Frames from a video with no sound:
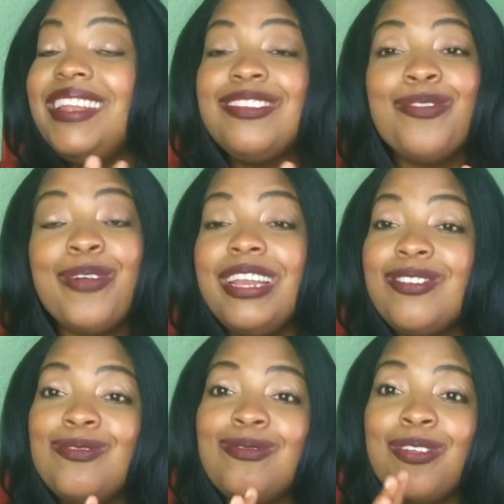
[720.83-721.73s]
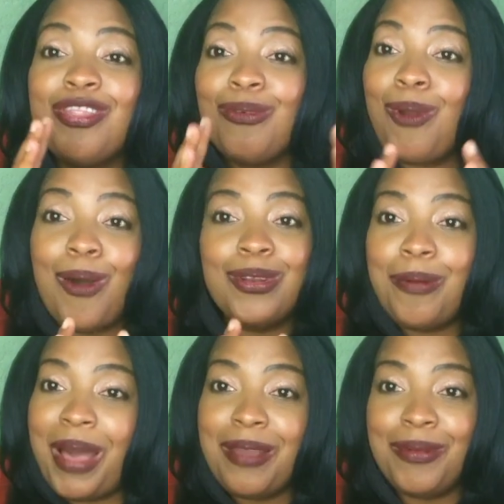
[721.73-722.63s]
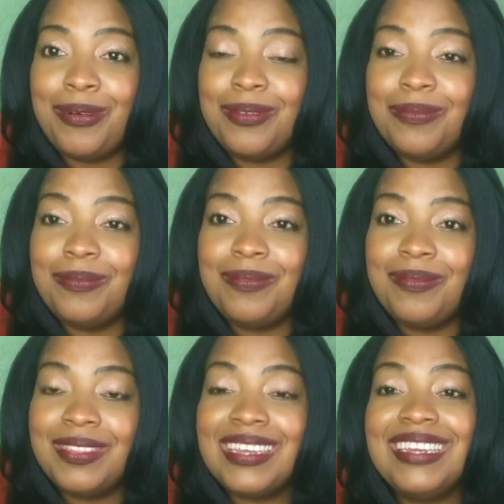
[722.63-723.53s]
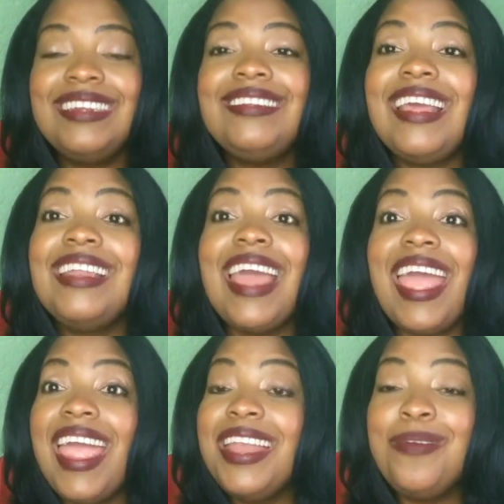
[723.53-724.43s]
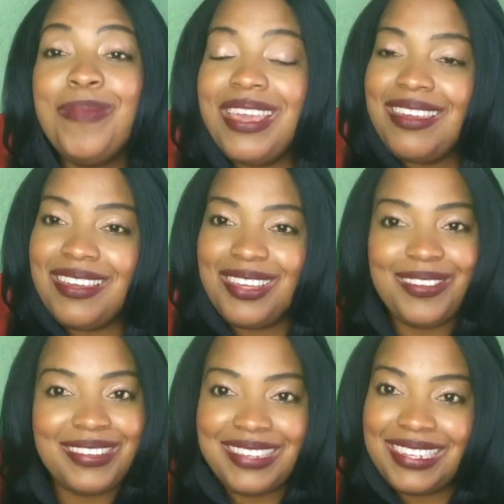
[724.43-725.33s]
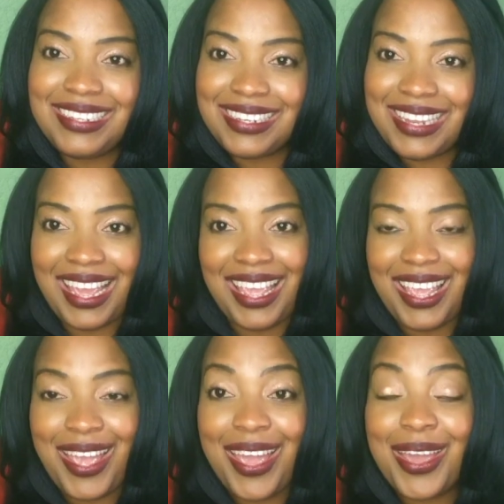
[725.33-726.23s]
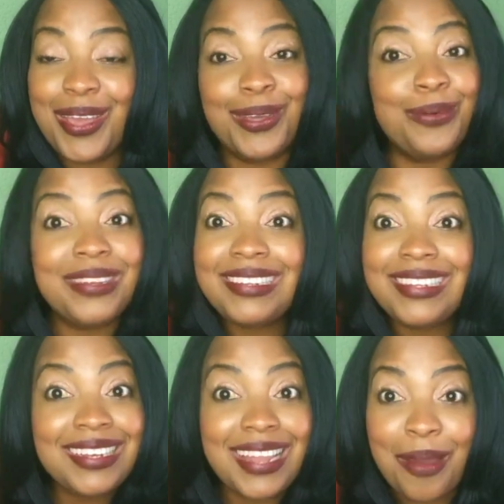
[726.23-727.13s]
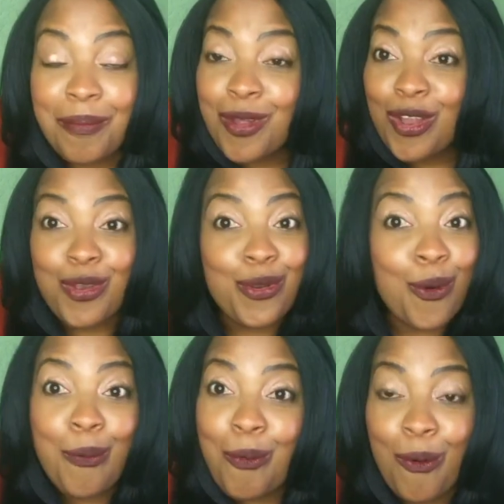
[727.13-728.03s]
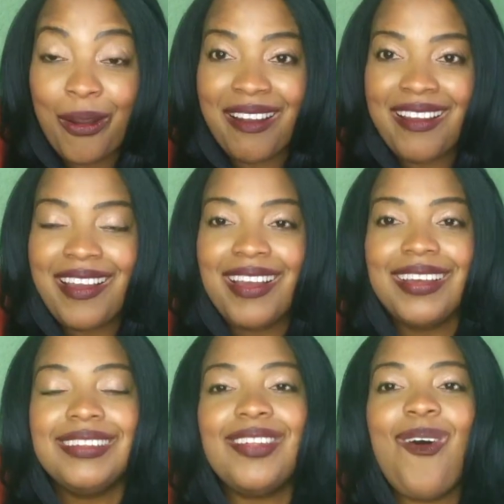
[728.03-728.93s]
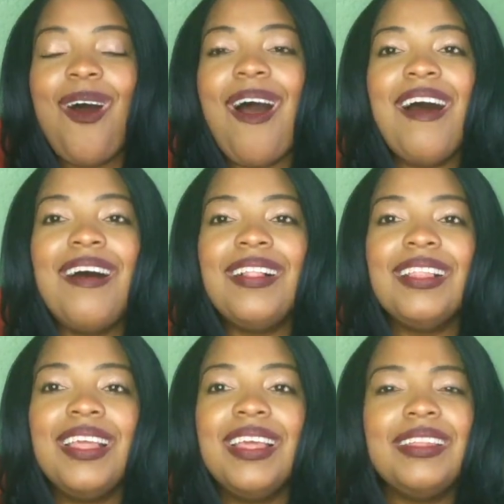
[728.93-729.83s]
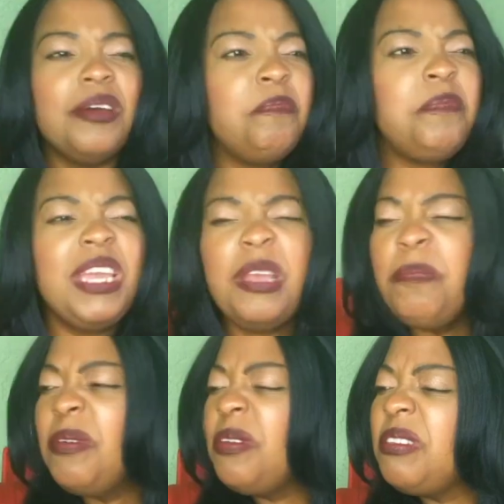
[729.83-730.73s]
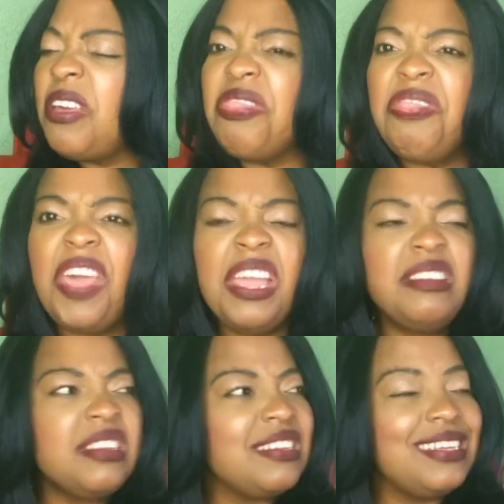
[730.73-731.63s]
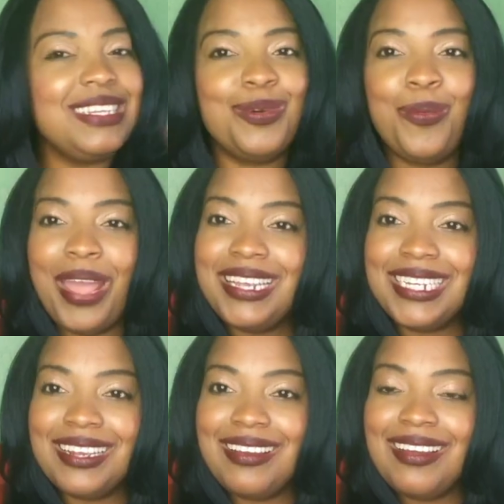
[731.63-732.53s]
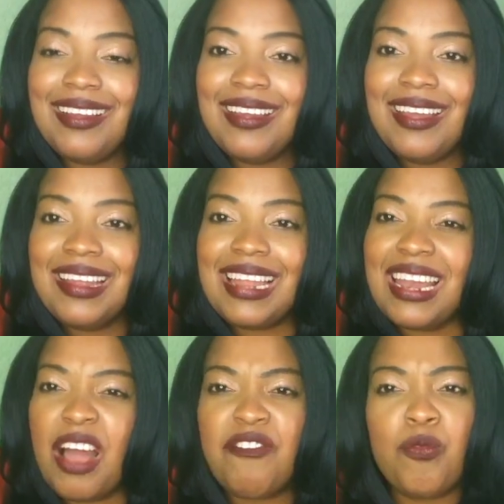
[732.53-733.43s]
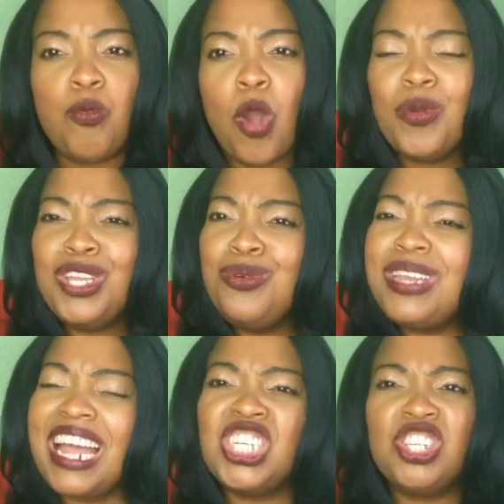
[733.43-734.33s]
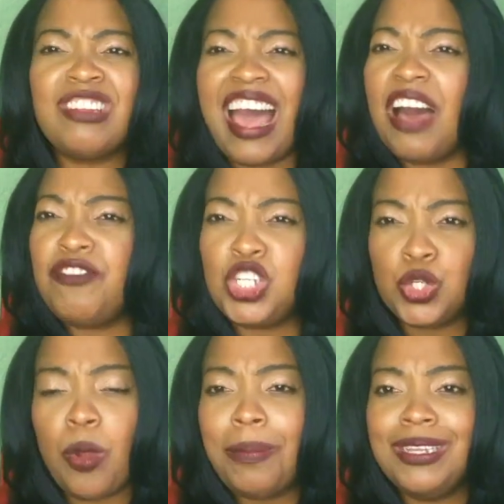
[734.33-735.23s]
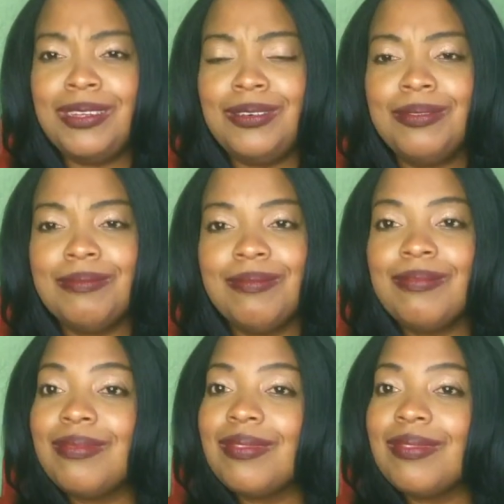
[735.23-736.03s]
It's written throughout the Bible. He said the enemy you see today, you will see them no more. So all the people, the things, the situation that have worried you, that have troubled you,